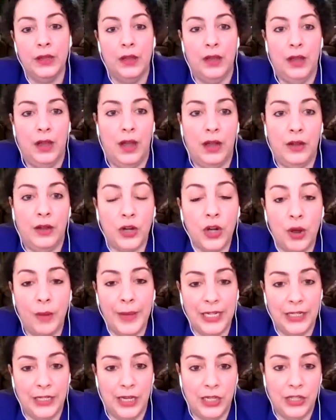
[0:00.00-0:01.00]

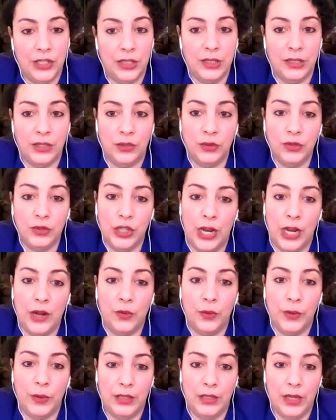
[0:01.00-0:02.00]
recommendations to
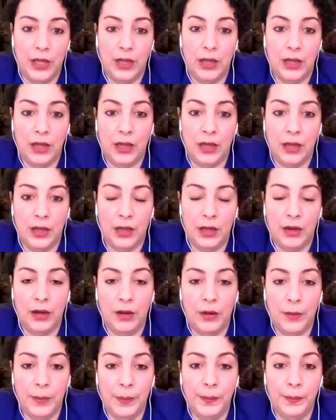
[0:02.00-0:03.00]
share with the
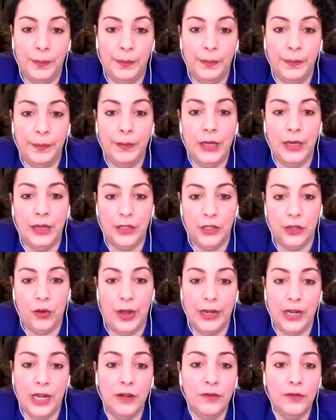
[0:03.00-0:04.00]

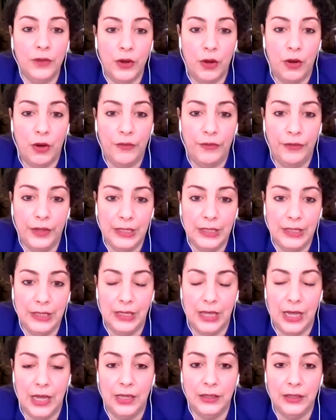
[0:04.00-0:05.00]
UN Envoy Office
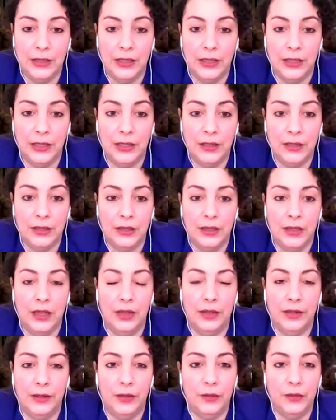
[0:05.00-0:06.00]
and the
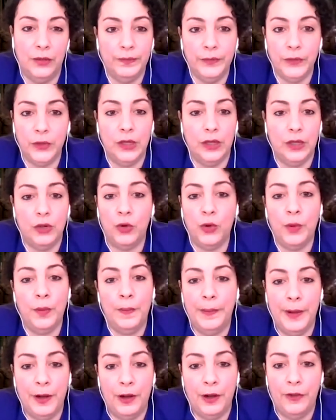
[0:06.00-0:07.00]
group
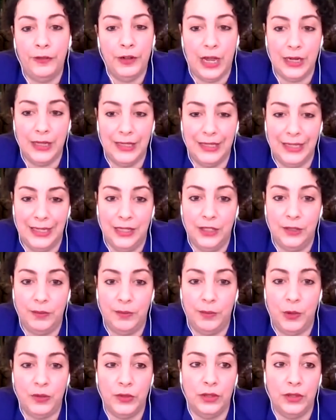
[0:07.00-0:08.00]
of 19
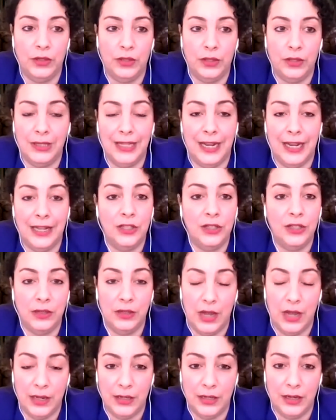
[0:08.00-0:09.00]
states,
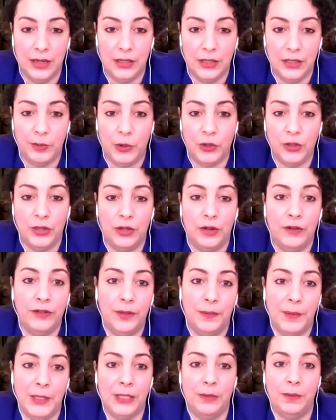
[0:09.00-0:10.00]
sponsor of
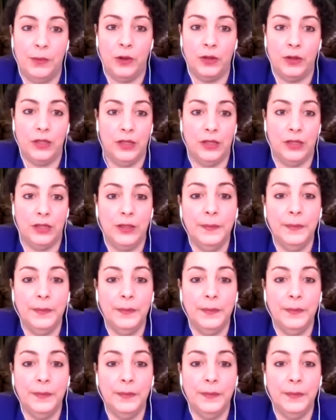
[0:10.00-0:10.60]
the peace process.